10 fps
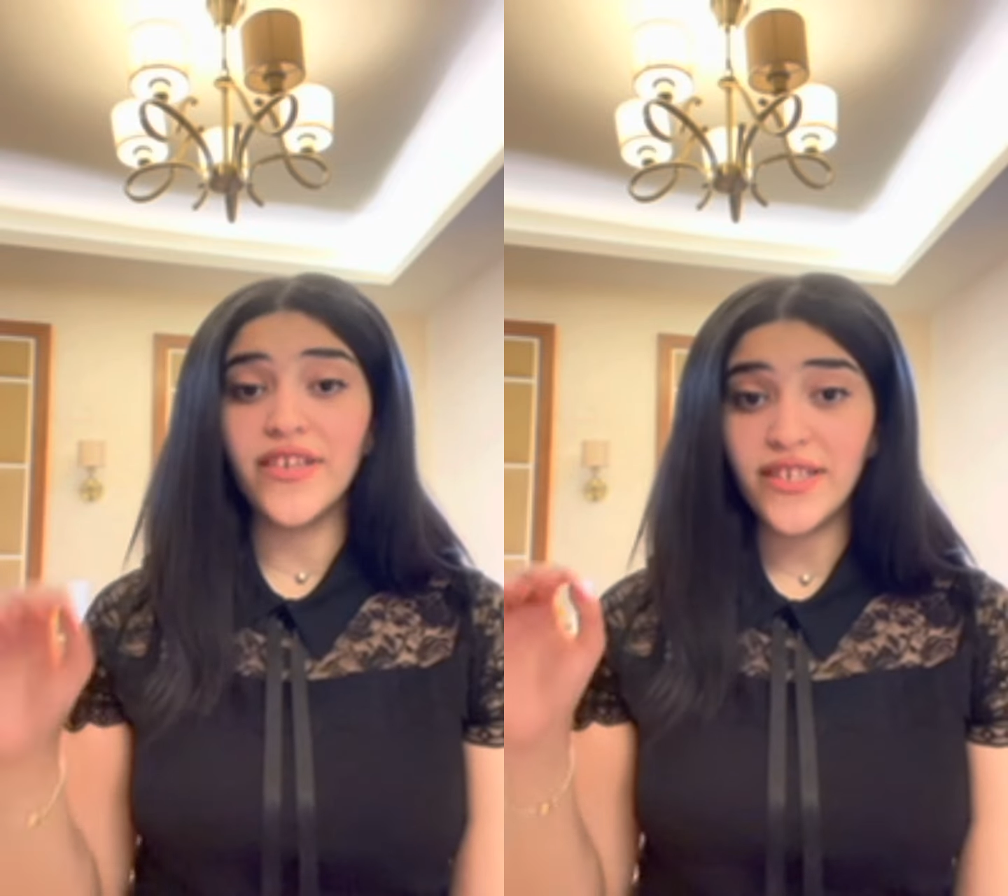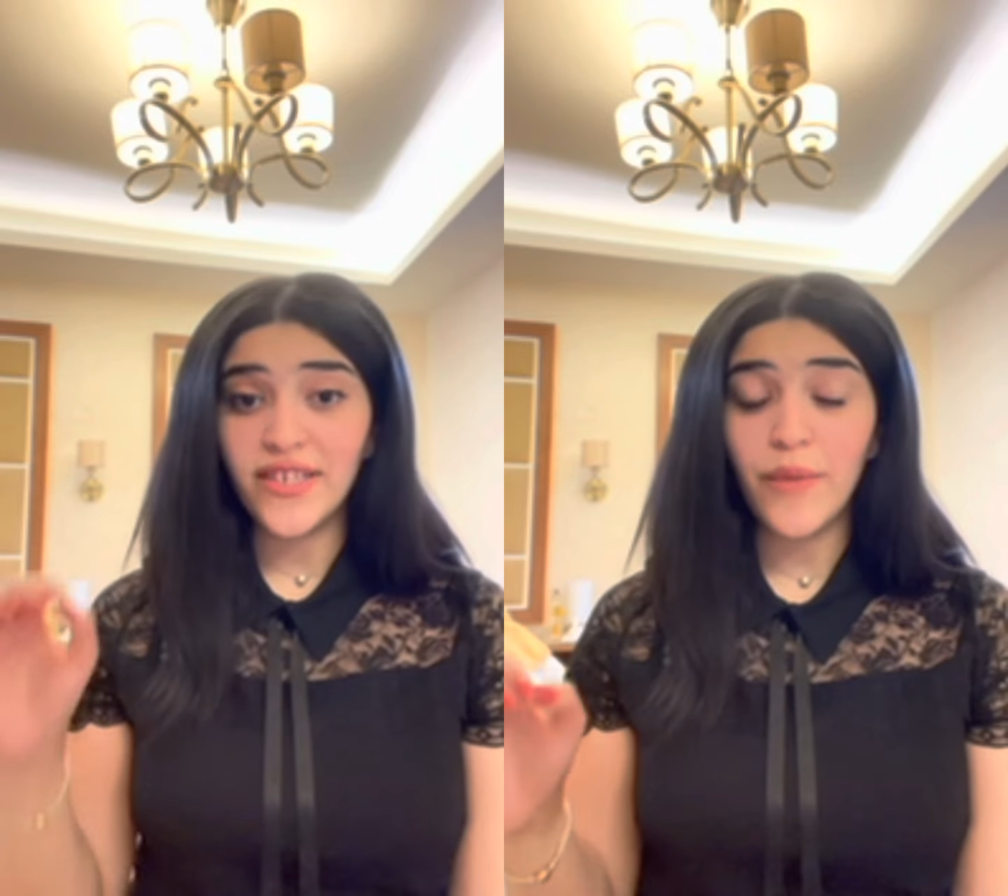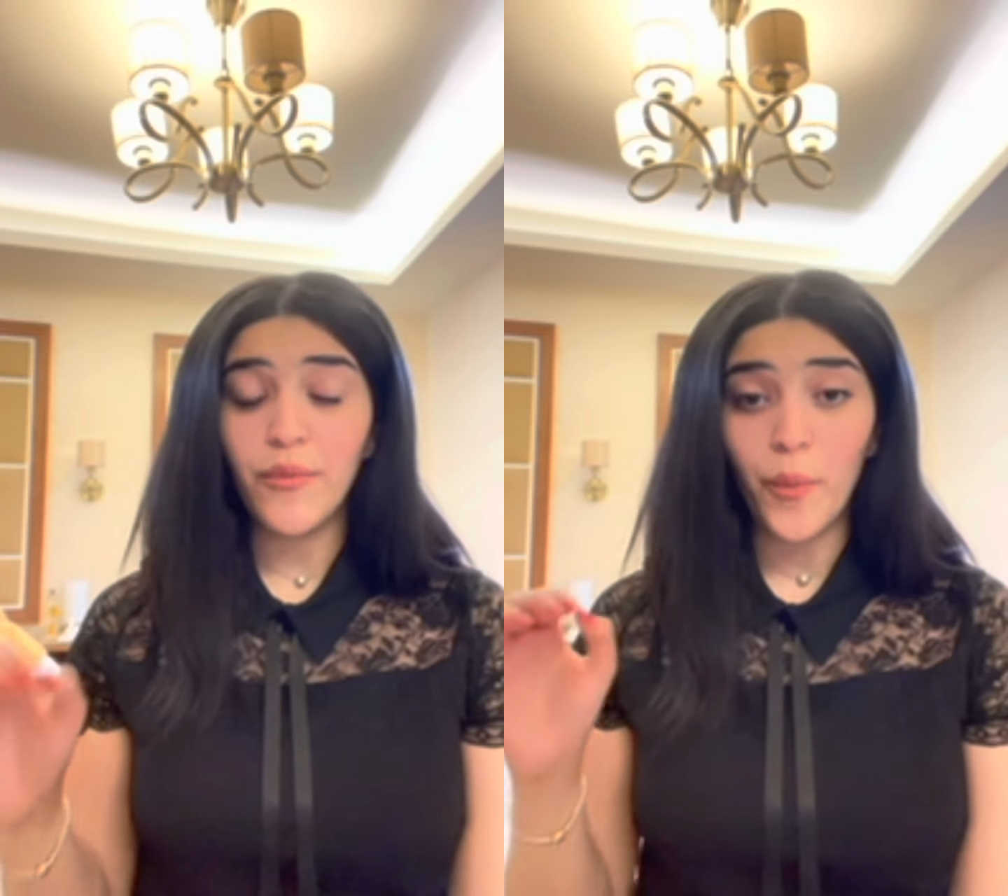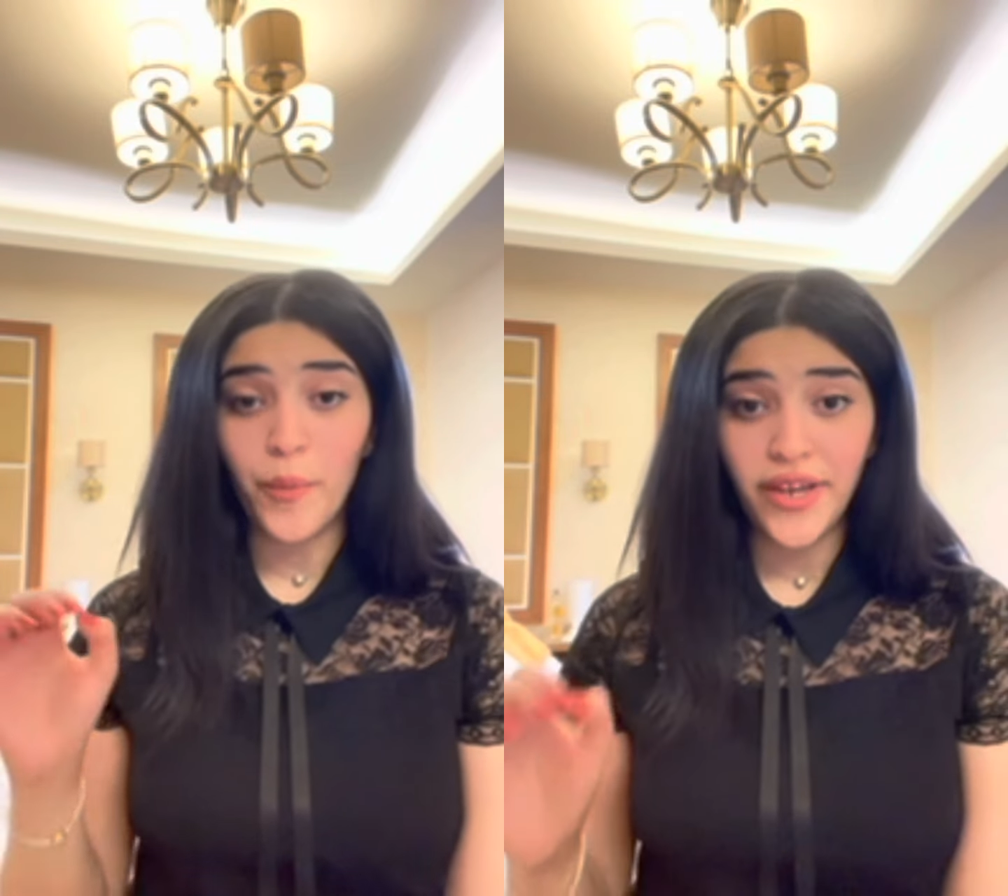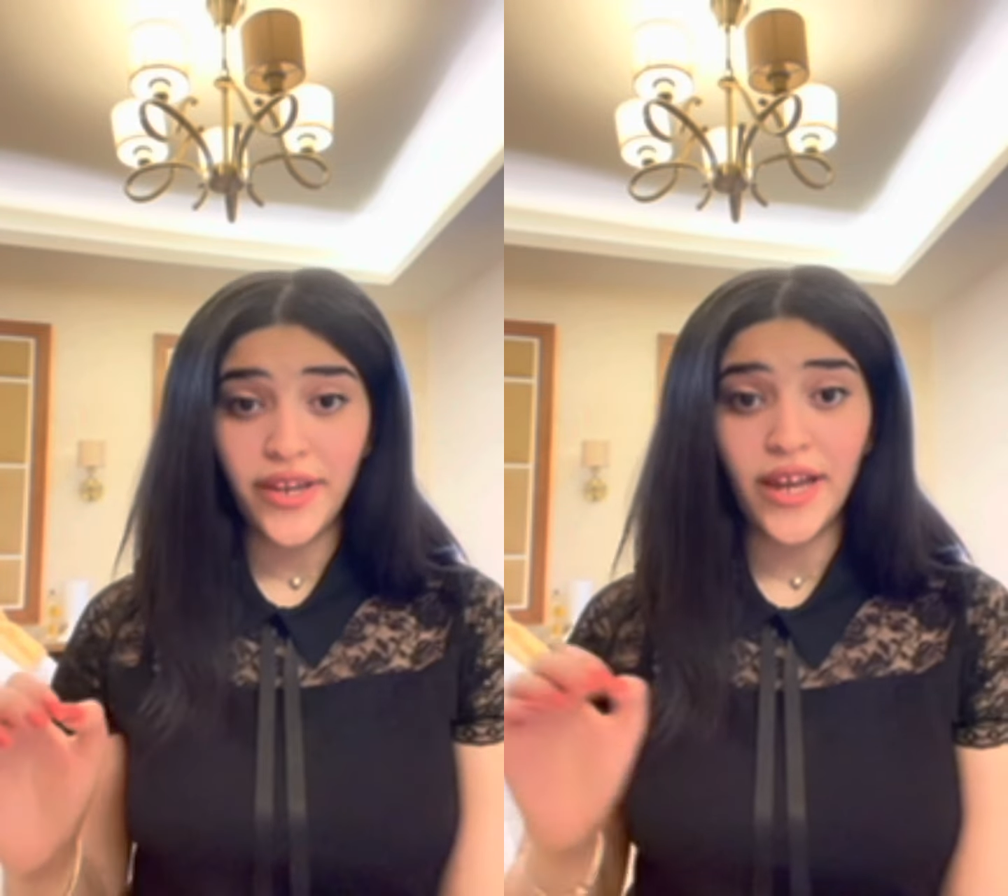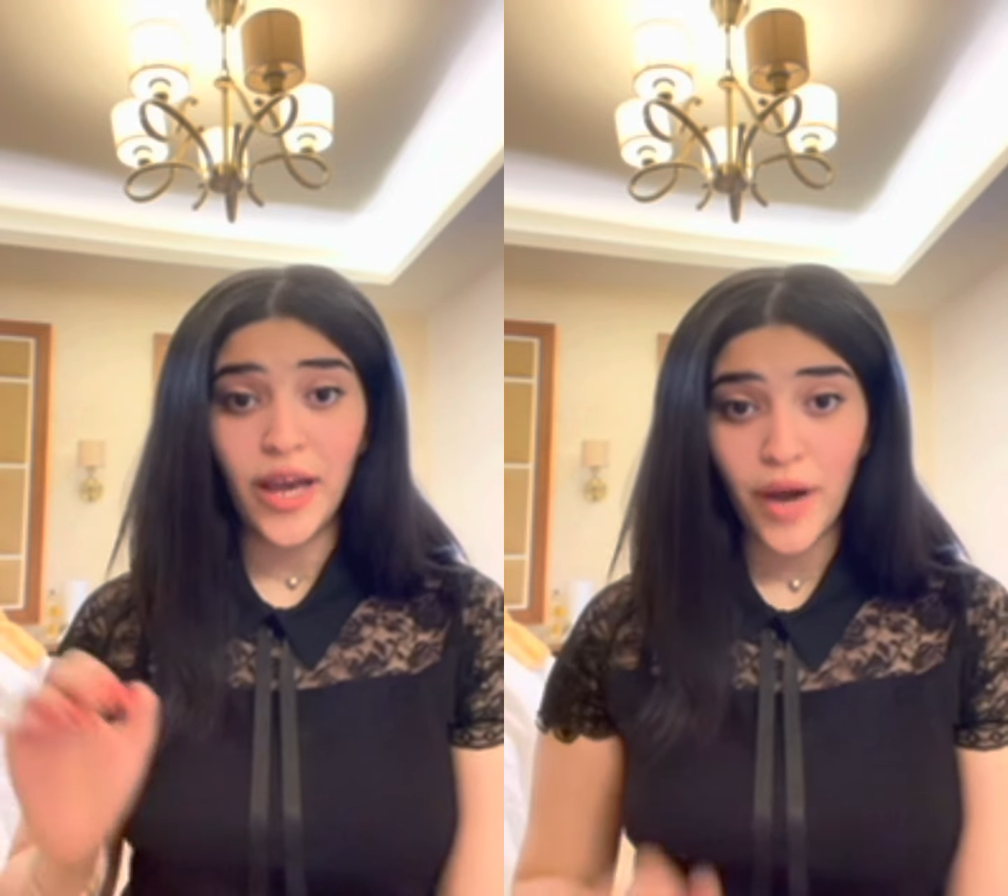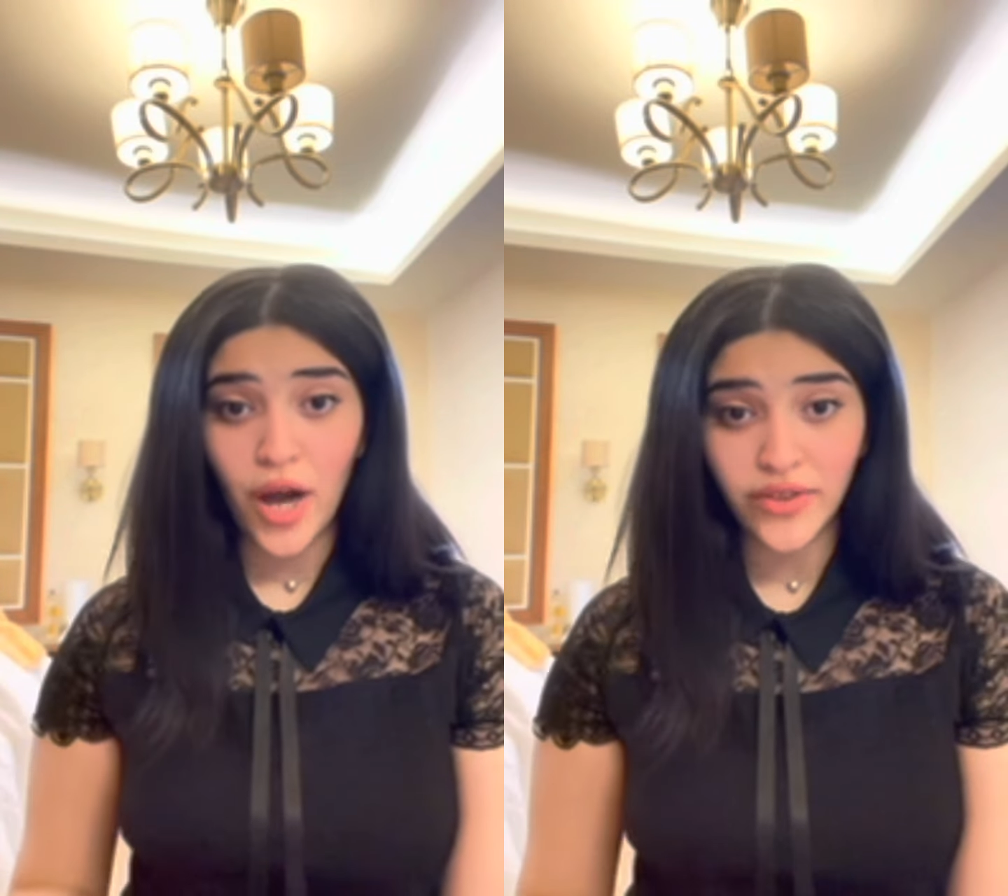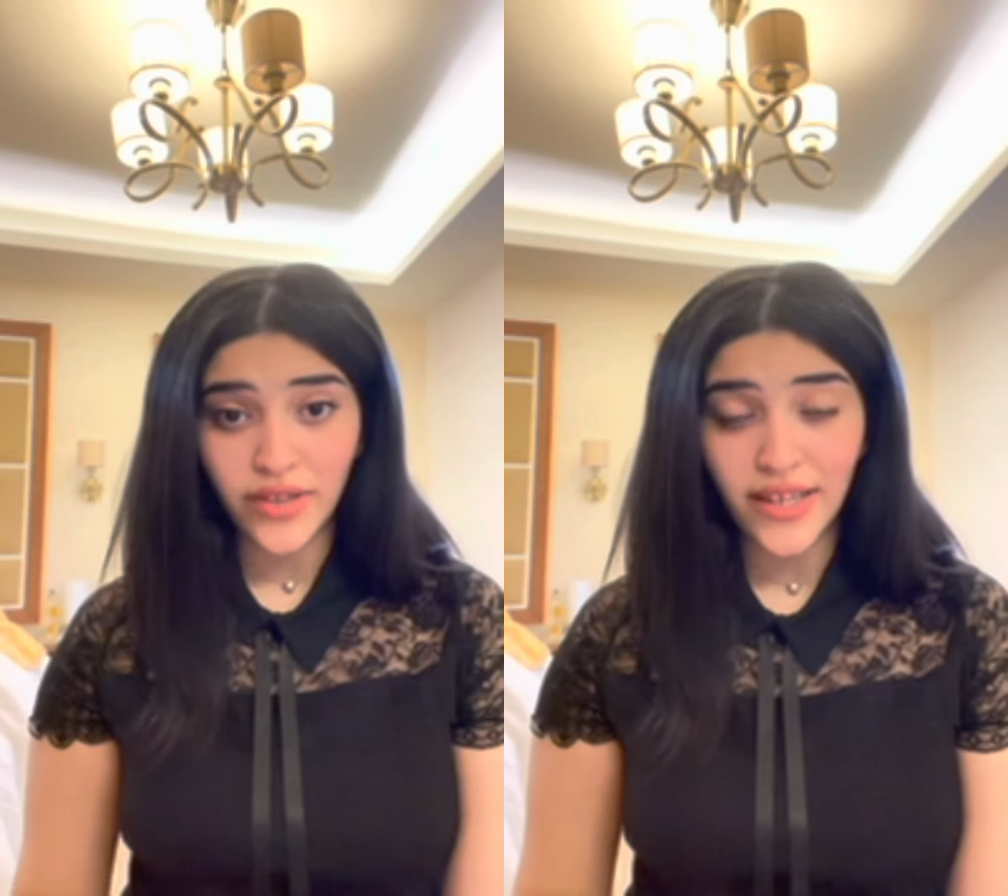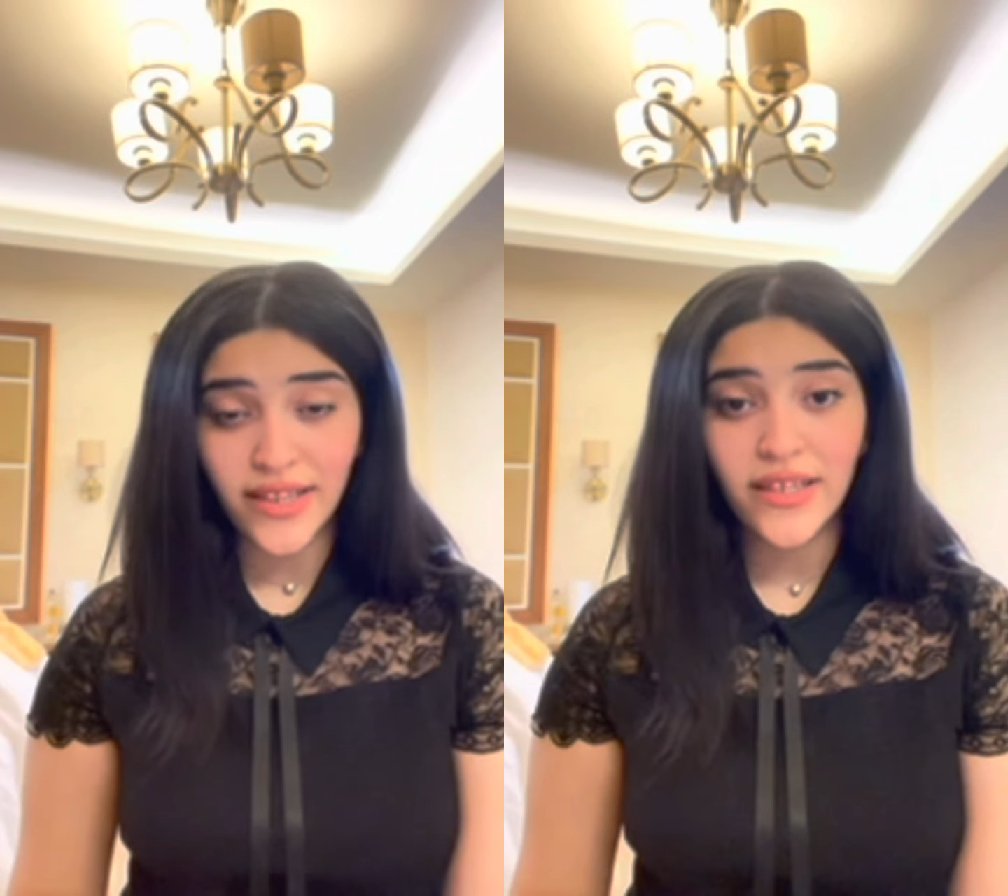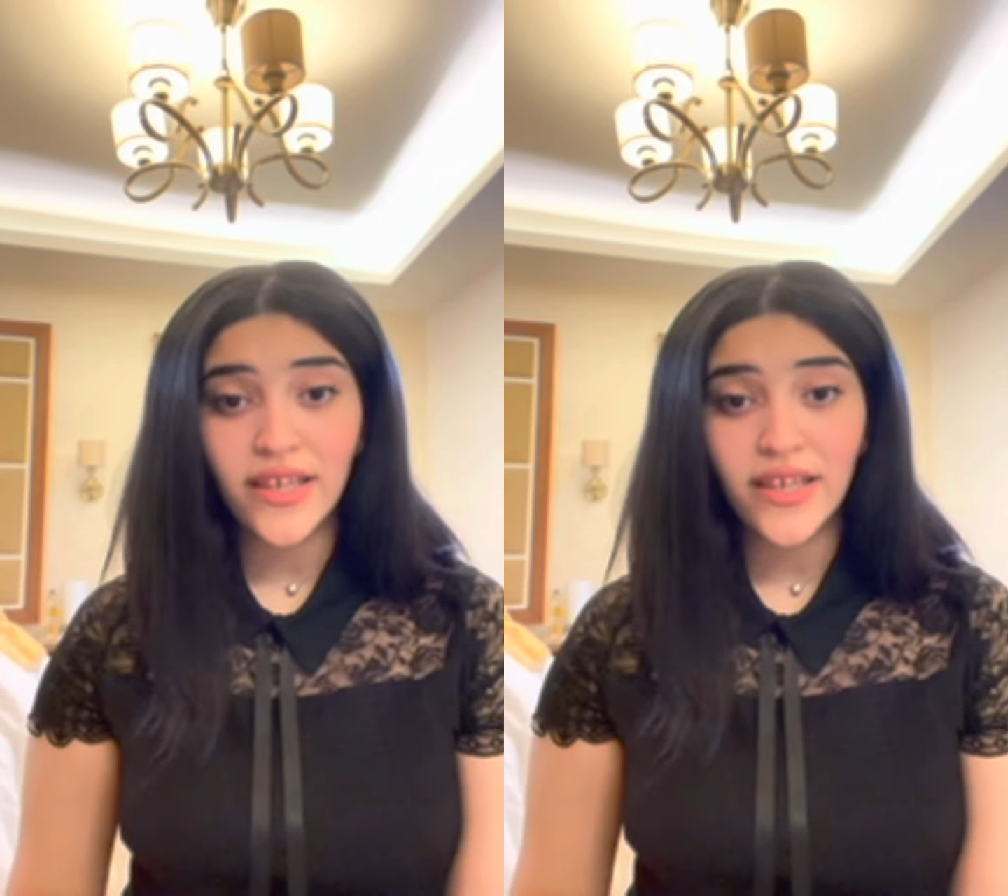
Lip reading: same opinion about it,